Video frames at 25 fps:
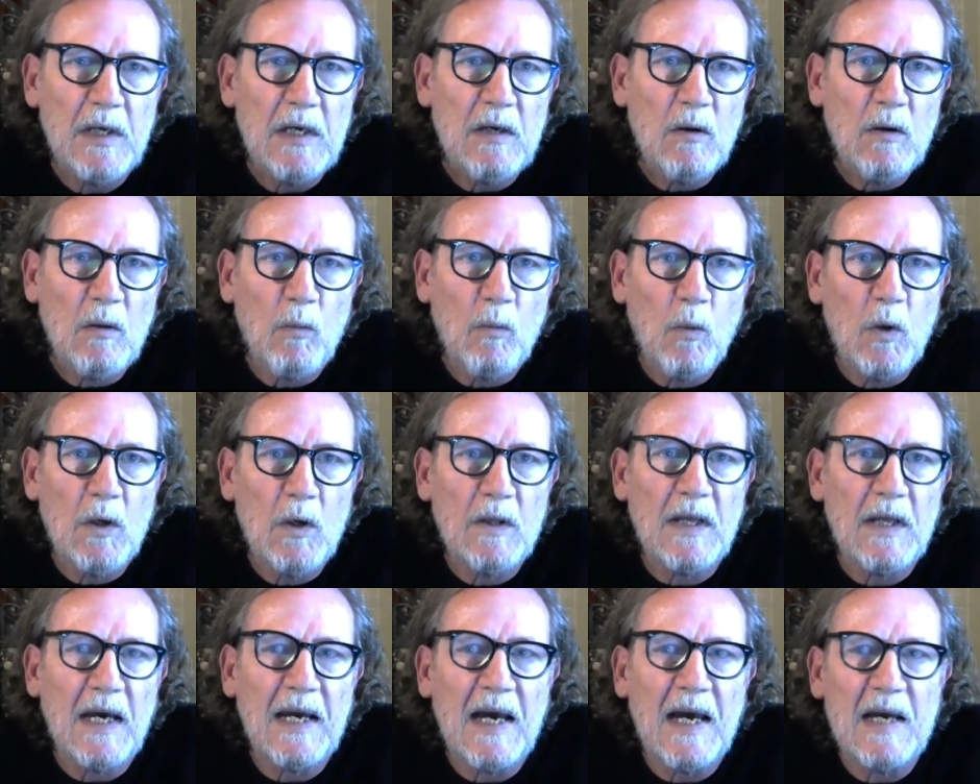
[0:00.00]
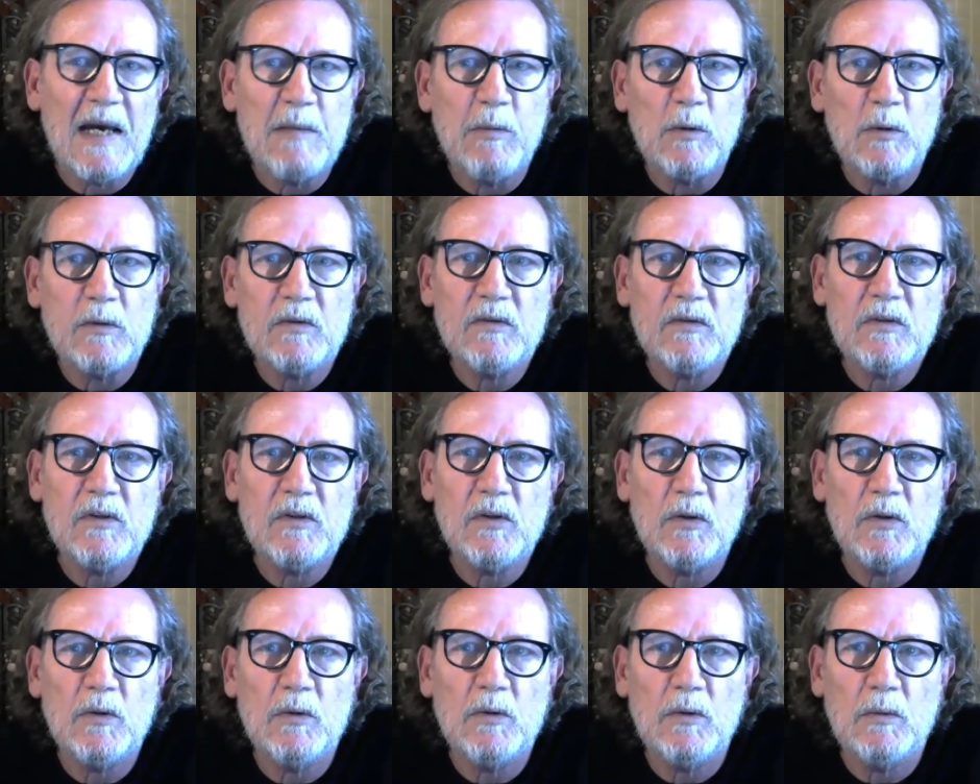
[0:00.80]
were
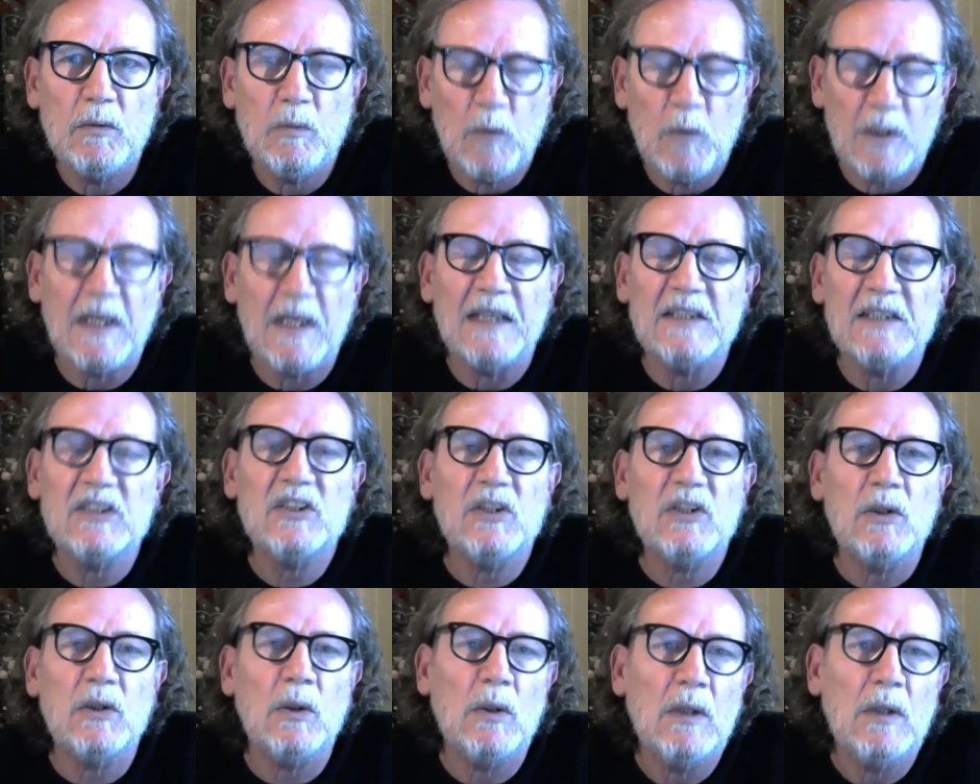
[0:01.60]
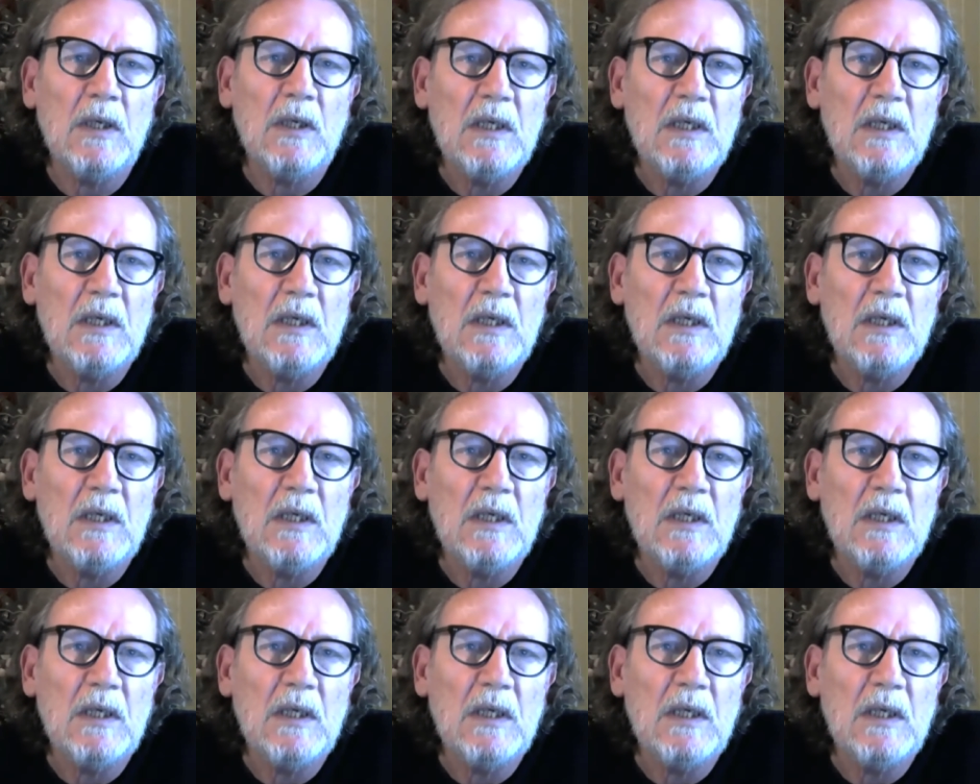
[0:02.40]
they still